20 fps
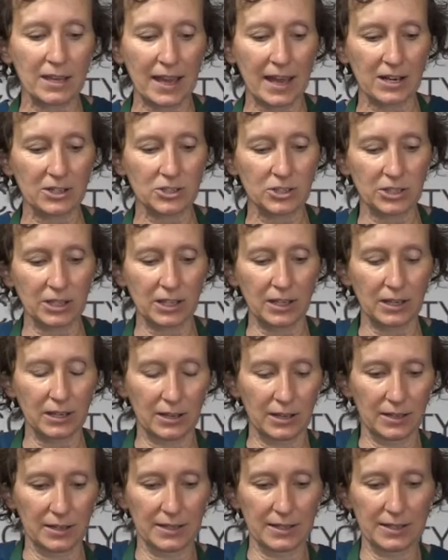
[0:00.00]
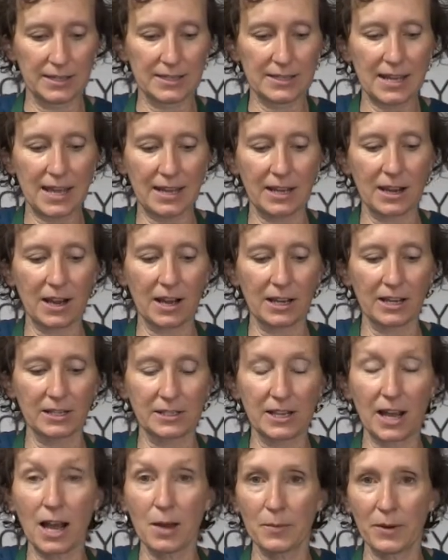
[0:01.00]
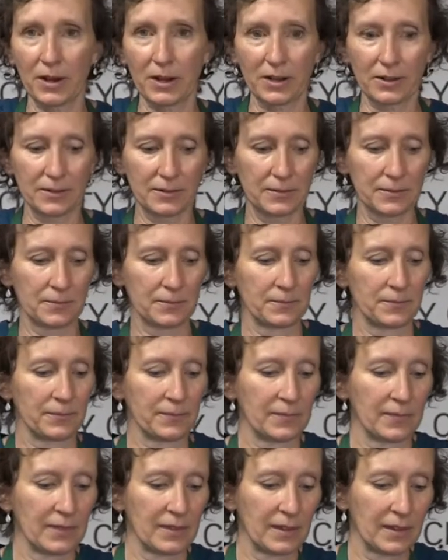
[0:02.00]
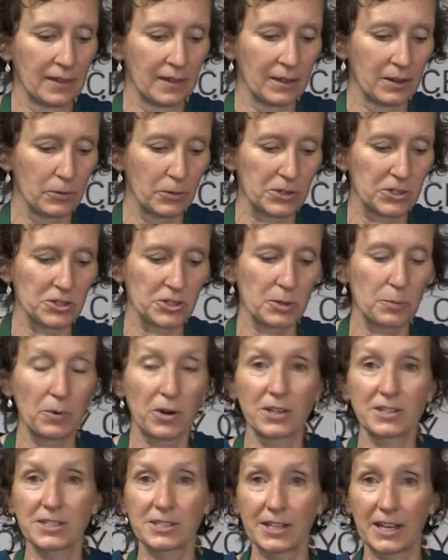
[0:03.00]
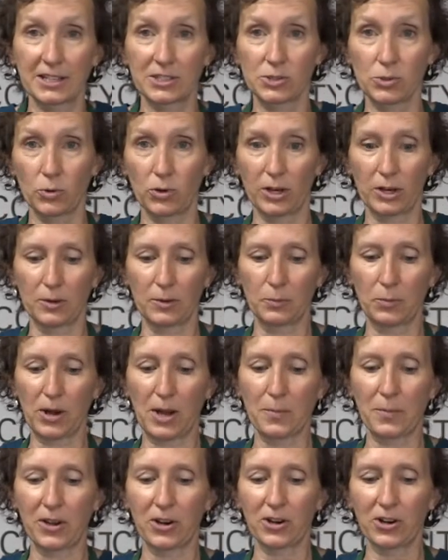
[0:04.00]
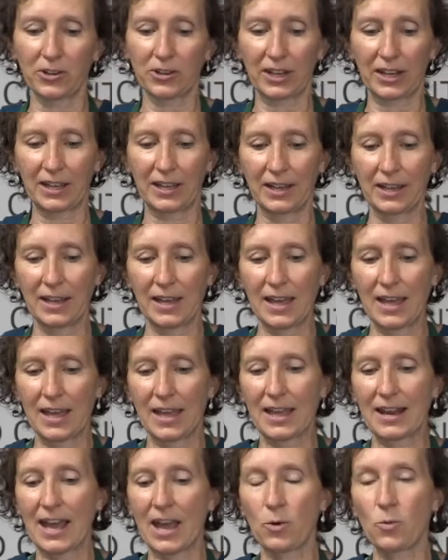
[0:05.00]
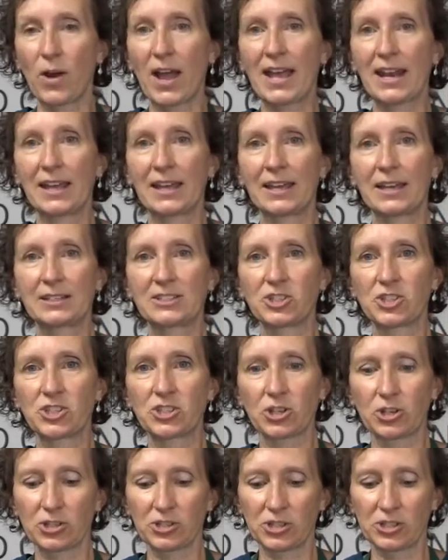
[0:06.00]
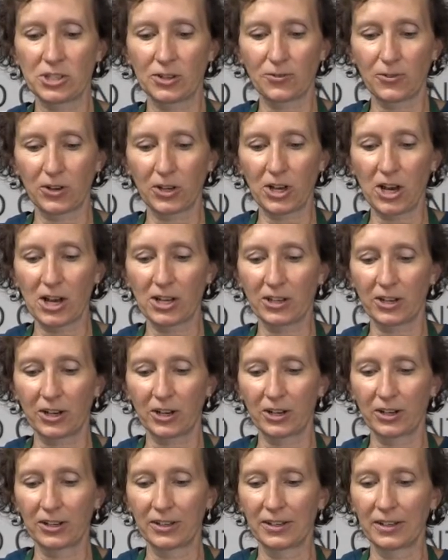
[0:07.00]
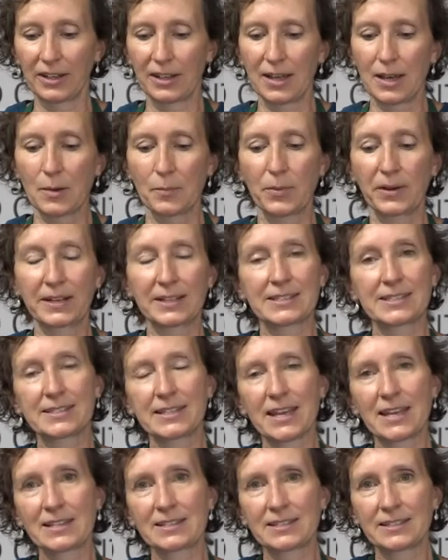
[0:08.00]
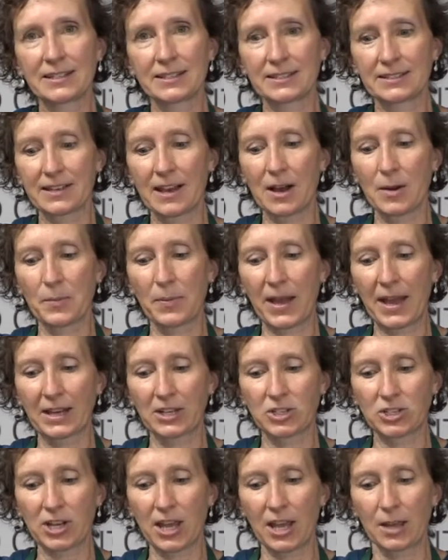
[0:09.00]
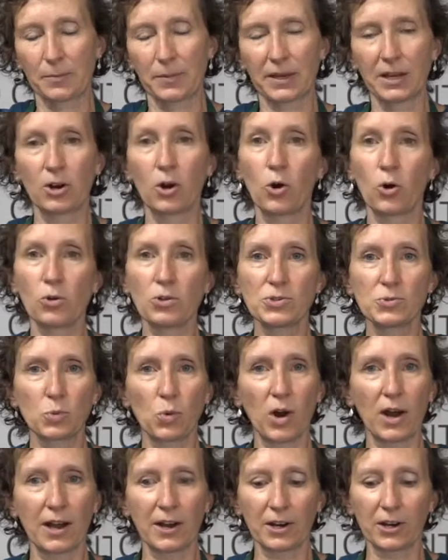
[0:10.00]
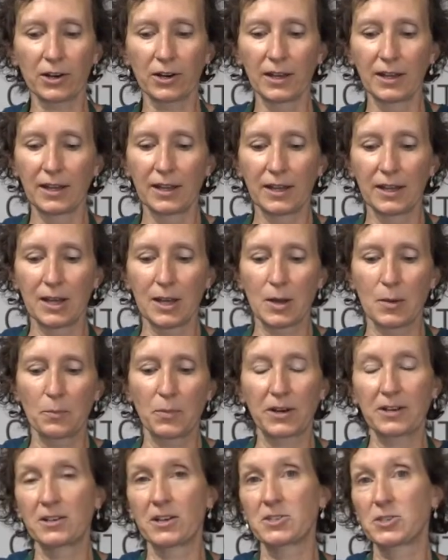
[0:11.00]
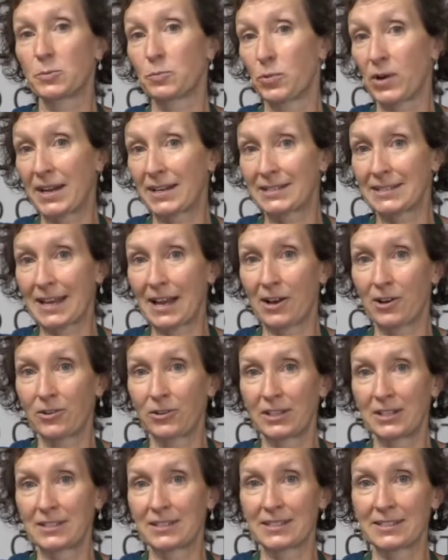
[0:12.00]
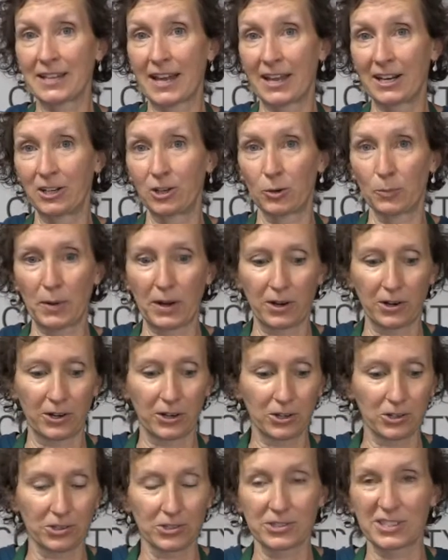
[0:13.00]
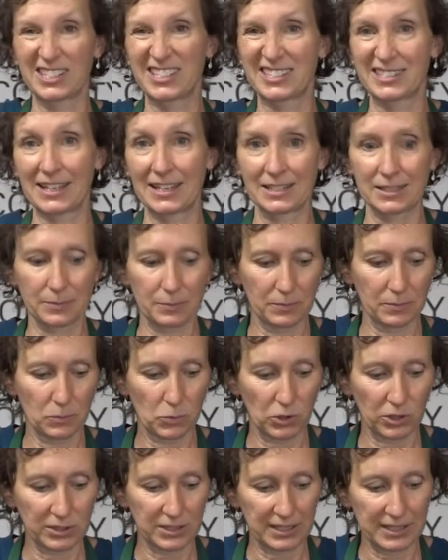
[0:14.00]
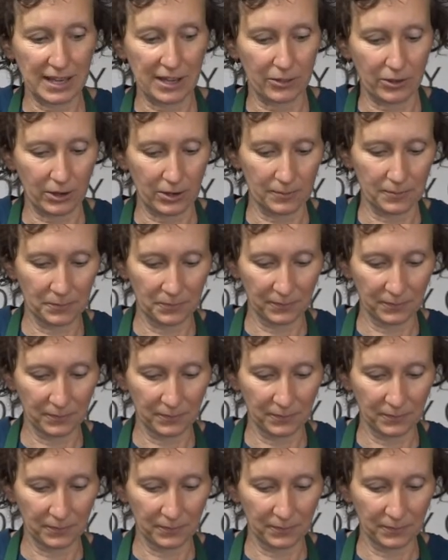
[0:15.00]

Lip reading: actually take Akadama, which is a bonsai soil primarily, and I wet it, it just turns a different color. But it stays in its compact shape. It holds water, but it doesn't break down into tinier particles. It stays more together.